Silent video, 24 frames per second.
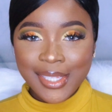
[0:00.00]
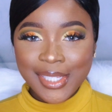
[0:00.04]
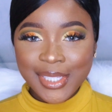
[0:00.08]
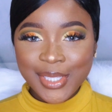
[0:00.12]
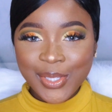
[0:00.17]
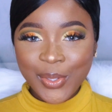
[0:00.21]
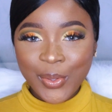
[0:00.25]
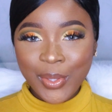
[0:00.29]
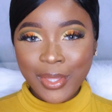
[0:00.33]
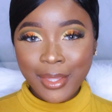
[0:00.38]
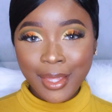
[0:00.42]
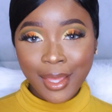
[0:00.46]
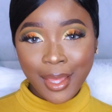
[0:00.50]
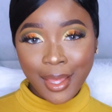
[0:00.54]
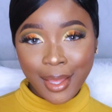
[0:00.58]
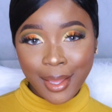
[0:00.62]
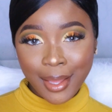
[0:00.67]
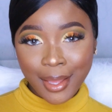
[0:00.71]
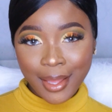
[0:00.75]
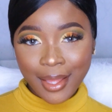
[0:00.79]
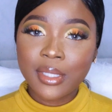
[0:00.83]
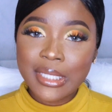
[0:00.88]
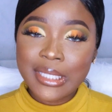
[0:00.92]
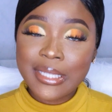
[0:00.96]
So
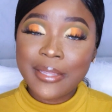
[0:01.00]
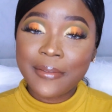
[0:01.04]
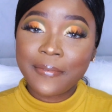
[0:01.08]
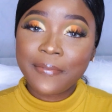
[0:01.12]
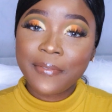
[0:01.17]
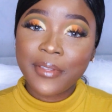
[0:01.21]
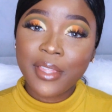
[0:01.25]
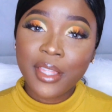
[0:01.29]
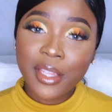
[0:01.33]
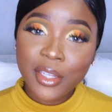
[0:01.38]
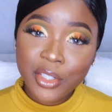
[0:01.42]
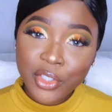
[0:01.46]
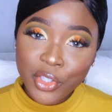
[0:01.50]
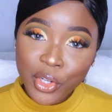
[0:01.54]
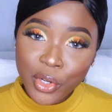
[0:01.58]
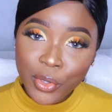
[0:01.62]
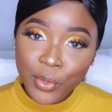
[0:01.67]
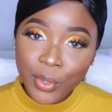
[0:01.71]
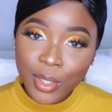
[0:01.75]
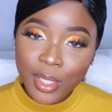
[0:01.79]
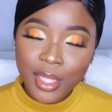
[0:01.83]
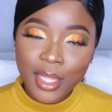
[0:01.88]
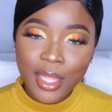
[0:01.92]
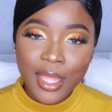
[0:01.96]
yeah, this is the finished
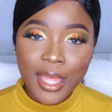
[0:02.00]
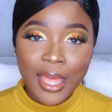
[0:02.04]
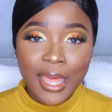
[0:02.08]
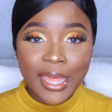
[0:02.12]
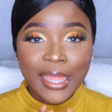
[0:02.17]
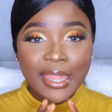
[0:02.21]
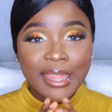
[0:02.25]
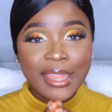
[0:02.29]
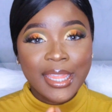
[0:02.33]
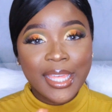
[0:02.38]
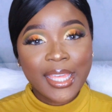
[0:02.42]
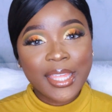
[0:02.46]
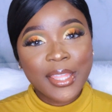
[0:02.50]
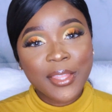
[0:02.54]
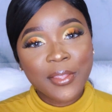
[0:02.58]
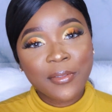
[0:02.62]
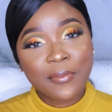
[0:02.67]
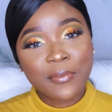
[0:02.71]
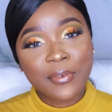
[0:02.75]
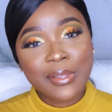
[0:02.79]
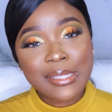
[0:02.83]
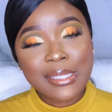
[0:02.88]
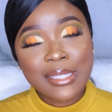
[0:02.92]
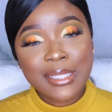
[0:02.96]
look. Thank you
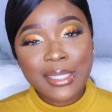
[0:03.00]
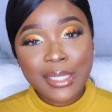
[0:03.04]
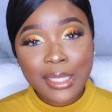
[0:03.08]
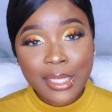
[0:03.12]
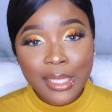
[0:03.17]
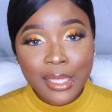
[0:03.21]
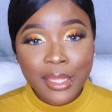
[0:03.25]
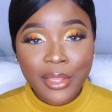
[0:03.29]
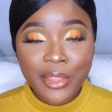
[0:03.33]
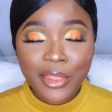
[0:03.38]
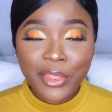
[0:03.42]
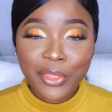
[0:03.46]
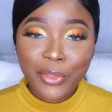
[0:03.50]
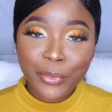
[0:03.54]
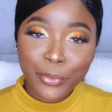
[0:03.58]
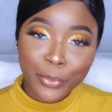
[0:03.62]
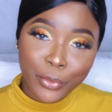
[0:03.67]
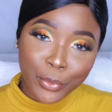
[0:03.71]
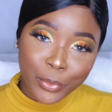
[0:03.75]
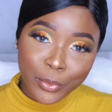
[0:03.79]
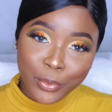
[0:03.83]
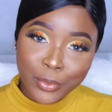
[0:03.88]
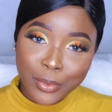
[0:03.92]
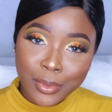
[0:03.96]
for sticking
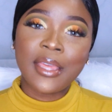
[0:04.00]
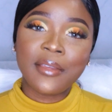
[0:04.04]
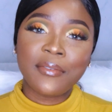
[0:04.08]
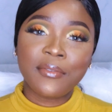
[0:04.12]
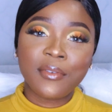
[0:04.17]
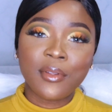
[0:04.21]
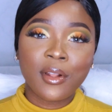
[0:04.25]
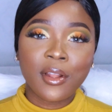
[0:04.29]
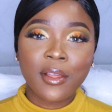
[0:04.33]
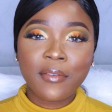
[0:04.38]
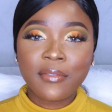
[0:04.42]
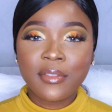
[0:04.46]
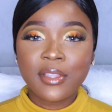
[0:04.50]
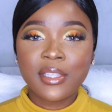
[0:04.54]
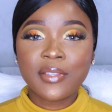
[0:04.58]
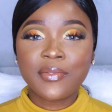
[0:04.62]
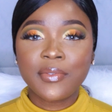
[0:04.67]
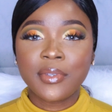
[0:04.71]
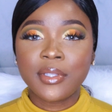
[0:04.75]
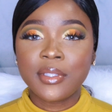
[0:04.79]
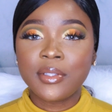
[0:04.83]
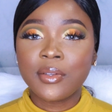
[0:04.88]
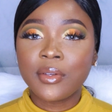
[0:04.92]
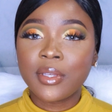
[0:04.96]
through. If you love this
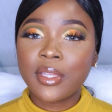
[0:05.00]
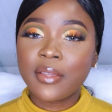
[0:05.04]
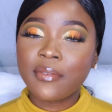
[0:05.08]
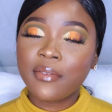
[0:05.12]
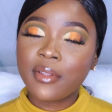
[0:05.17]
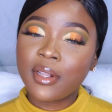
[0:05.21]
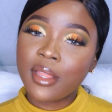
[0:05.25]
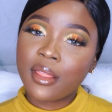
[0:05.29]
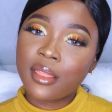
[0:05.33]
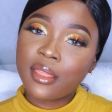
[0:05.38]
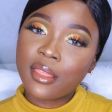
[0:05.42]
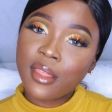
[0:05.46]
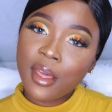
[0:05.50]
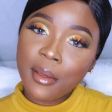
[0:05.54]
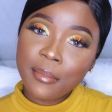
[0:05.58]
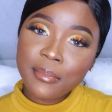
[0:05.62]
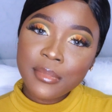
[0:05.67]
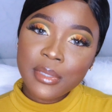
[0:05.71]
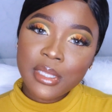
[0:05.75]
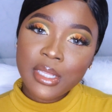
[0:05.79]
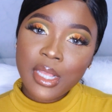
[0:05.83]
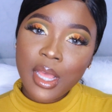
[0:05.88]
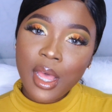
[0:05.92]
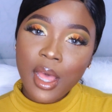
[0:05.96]
video, give it a
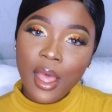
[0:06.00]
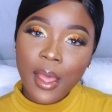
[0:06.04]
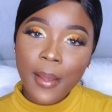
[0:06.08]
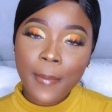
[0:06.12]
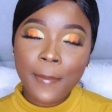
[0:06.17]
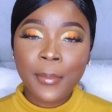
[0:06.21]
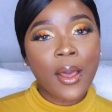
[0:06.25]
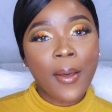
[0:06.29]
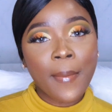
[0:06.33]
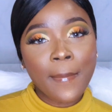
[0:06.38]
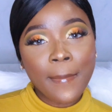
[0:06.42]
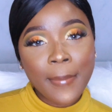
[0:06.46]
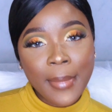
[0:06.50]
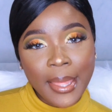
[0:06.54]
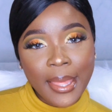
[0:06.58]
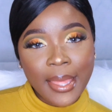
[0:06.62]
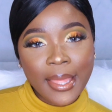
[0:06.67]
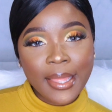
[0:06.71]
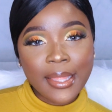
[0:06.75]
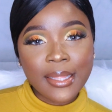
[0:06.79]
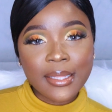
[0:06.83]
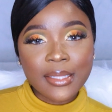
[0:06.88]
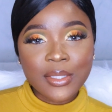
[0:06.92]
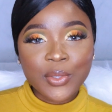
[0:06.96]
thumbs up,
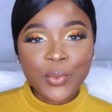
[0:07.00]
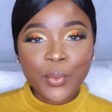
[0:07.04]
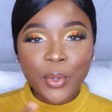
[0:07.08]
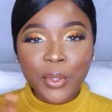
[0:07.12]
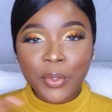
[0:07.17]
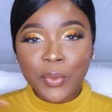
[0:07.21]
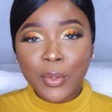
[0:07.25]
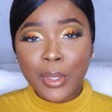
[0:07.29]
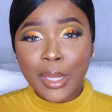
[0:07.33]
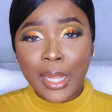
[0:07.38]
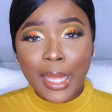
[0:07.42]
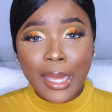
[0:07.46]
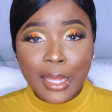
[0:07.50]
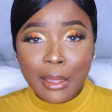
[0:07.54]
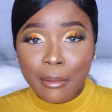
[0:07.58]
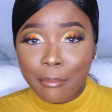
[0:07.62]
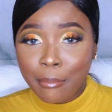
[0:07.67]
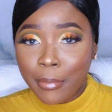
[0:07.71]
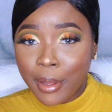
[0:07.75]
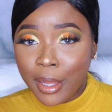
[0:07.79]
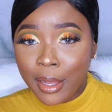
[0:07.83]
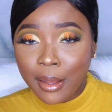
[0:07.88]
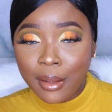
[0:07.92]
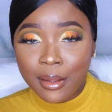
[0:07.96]
comment what you like
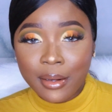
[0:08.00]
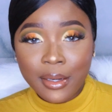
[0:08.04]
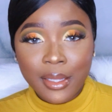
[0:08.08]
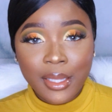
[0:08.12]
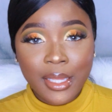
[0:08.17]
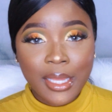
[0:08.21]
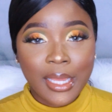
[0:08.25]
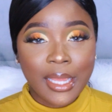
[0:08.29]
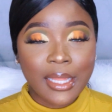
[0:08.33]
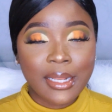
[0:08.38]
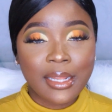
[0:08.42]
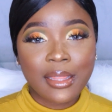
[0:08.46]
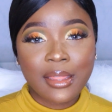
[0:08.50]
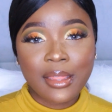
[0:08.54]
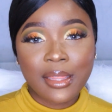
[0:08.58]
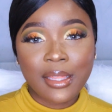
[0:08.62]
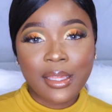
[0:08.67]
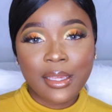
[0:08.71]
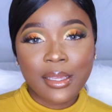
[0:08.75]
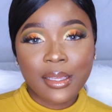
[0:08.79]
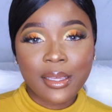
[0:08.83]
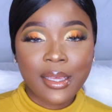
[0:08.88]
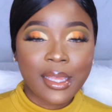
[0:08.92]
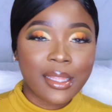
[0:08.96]
about it,
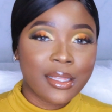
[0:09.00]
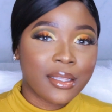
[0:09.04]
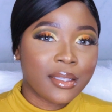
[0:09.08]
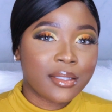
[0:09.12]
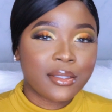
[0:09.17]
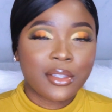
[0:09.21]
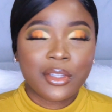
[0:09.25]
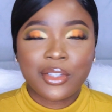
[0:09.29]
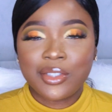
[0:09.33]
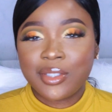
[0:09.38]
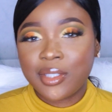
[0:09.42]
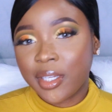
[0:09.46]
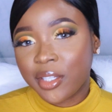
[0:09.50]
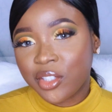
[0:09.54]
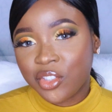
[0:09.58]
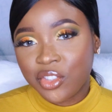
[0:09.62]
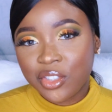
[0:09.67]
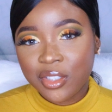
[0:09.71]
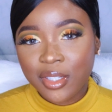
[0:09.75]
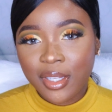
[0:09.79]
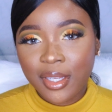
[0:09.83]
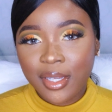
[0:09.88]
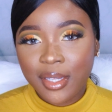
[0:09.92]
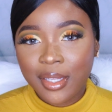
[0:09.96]
anything, any
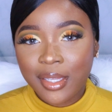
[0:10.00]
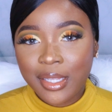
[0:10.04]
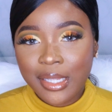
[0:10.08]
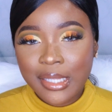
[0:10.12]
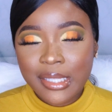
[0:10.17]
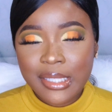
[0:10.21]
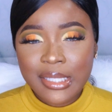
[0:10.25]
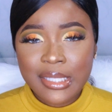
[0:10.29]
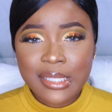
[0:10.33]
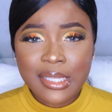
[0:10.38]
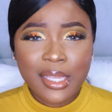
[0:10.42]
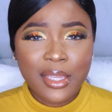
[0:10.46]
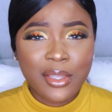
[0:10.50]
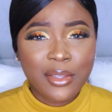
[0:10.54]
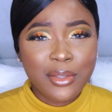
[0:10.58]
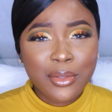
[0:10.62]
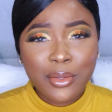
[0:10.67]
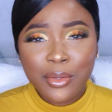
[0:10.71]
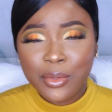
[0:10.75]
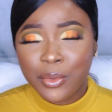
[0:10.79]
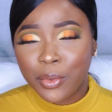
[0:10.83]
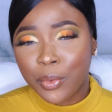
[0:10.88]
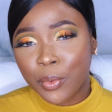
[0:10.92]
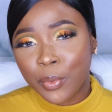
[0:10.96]
suggestions,
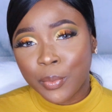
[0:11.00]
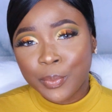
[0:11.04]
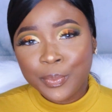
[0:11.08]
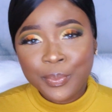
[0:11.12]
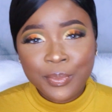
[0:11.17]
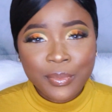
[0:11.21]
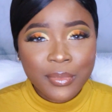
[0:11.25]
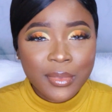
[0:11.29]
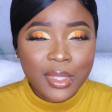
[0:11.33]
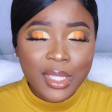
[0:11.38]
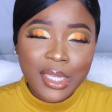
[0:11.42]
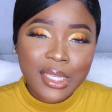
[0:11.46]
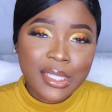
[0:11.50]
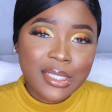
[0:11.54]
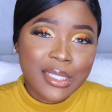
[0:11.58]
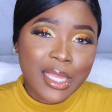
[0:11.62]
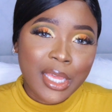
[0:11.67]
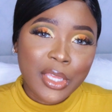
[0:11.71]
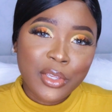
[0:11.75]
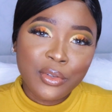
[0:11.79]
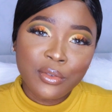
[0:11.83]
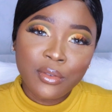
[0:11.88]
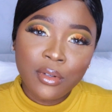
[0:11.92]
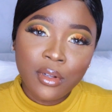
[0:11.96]
you know, things
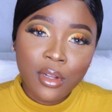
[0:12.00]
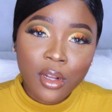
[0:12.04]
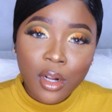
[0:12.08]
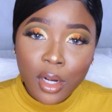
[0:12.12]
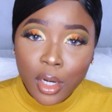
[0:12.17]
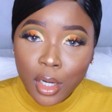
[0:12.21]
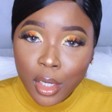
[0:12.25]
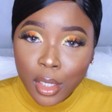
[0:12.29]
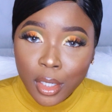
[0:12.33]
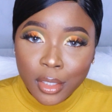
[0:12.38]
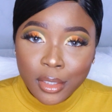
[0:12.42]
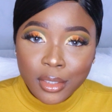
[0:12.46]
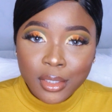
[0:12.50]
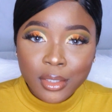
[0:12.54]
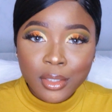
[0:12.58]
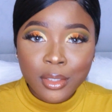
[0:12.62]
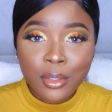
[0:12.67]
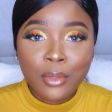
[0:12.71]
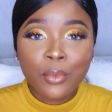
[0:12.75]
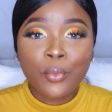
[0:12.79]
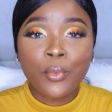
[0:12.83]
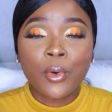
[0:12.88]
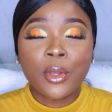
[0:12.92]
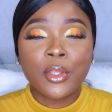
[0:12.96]
that you learned,
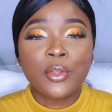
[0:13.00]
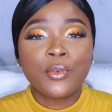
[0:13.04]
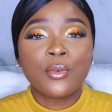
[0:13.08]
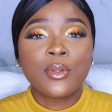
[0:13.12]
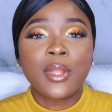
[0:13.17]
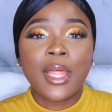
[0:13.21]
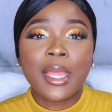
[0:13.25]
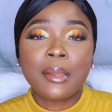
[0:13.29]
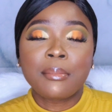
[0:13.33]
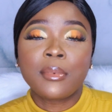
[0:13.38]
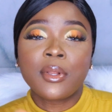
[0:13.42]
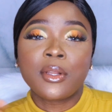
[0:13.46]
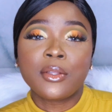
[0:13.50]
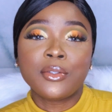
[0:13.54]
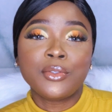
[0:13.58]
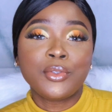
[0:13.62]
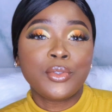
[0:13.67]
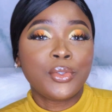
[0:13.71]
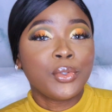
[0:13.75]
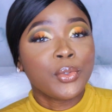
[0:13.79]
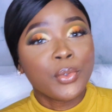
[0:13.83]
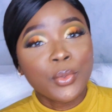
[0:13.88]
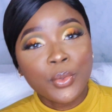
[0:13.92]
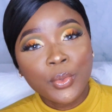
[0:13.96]
what you would like me to
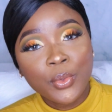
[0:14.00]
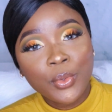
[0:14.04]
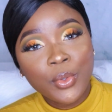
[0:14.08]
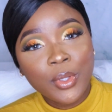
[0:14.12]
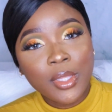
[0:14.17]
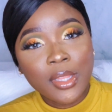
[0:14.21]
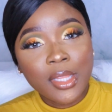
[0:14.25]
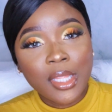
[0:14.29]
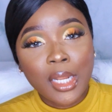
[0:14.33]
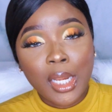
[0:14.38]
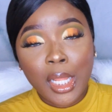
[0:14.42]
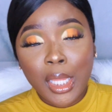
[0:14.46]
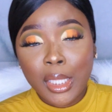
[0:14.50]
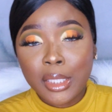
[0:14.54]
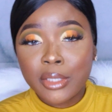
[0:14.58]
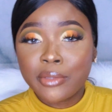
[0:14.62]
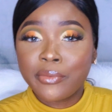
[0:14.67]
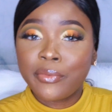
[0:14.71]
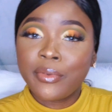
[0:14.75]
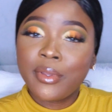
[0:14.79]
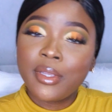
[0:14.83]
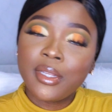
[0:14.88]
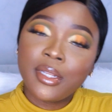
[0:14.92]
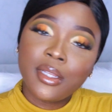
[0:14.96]
do in the
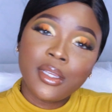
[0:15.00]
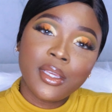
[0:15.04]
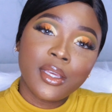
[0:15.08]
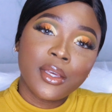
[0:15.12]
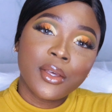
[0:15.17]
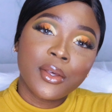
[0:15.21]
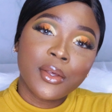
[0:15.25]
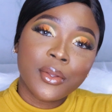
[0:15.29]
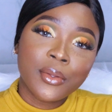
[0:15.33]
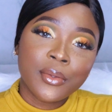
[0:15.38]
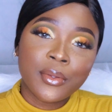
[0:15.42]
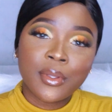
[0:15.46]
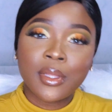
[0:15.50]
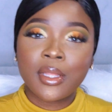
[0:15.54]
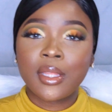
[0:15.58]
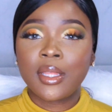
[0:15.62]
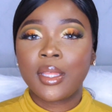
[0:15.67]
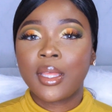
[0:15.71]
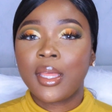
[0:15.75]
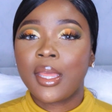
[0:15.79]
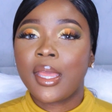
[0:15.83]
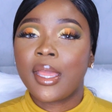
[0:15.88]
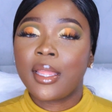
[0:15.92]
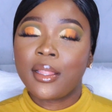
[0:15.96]
next video
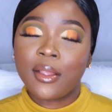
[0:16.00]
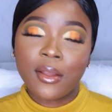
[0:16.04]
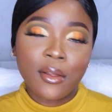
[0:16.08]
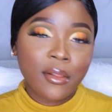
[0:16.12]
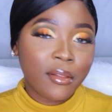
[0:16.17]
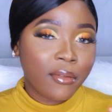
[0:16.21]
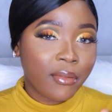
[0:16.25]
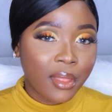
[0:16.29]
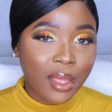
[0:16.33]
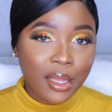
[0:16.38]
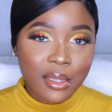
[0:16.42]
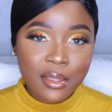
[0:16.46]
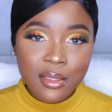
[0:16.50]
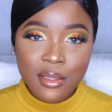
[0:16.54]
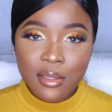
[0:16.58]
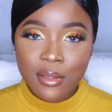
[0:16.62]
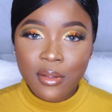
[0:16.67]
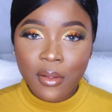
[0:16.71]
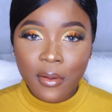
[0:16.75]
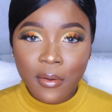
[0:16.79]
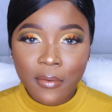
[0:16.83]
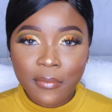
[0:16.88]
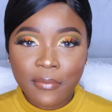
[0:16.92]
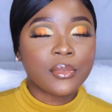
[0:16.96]
and all of that
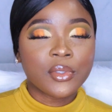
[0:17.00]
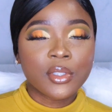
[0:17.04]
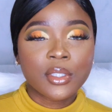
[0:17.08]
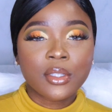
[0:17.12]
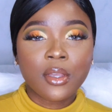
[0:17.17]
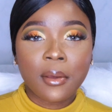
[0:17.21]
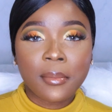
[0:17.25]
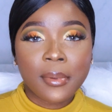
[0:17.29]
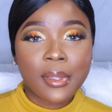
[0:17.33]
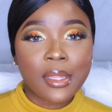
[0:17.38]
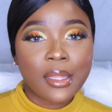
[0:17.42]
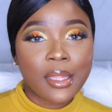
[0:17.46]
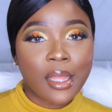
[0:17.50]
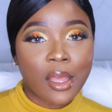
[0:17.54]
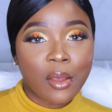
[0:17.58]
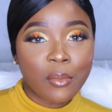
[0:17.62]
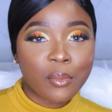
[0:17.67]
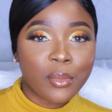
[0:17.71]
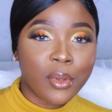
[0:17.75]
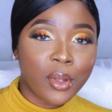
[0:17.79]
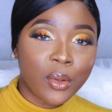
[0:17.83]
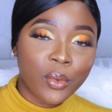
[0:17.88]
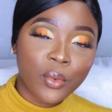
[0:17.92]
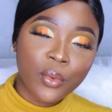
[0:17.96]
stuff. Just comment
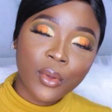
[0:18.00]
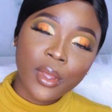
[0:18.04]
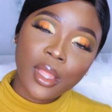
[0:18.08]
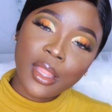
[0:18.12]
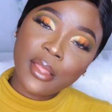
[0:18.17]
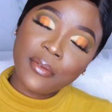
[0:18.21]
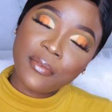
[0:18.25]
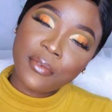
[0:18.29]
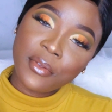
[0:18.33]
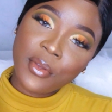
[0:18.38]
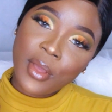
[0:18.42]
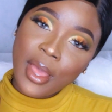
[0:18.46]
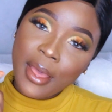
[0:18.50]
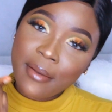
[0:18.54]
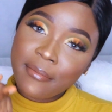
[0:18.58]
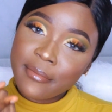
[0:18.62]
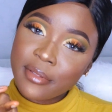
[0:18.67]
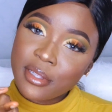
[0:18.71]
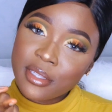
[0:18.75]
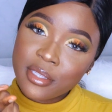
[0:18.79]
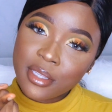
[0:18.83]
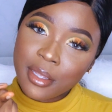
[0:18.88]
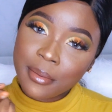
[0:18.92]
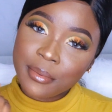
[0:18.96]
down below, and if you
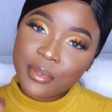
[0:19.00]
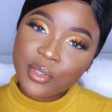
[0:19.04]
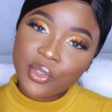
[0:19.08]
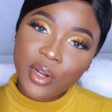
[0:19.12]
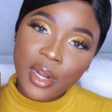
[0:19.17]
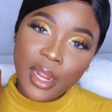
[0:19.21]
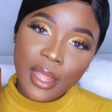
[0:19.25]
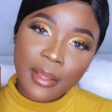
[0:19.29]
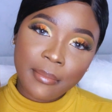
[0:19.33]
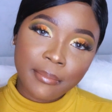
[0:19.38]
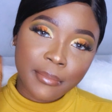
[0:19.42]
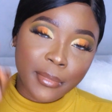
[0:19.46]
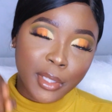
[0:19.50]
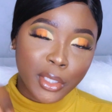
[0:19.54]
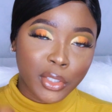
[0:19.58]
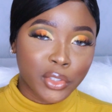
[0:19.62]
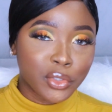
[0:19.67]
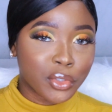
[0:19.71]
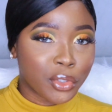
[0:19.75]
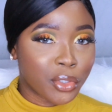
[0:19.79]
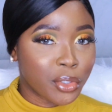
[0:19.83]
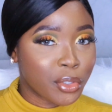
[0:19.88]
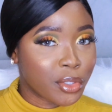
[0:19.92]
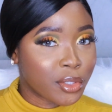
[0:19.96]
haven't subscribed, make
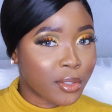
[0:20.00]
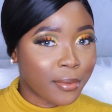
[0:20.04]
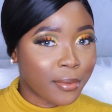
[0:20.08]
sure you